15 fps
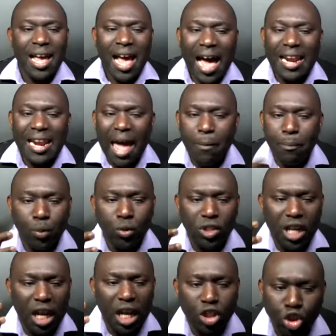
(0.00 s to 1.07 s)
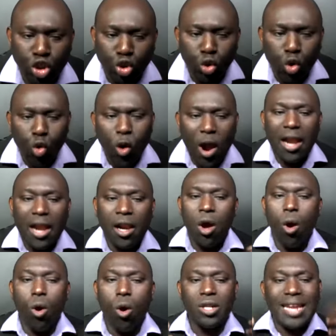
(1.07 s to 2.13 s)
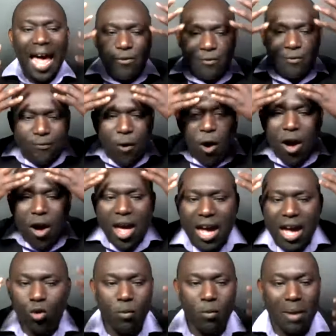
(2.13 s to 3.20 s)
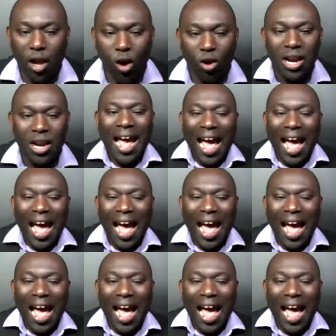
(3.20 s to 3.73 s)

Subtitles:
and I put a jewel on thy forehead, oh my God,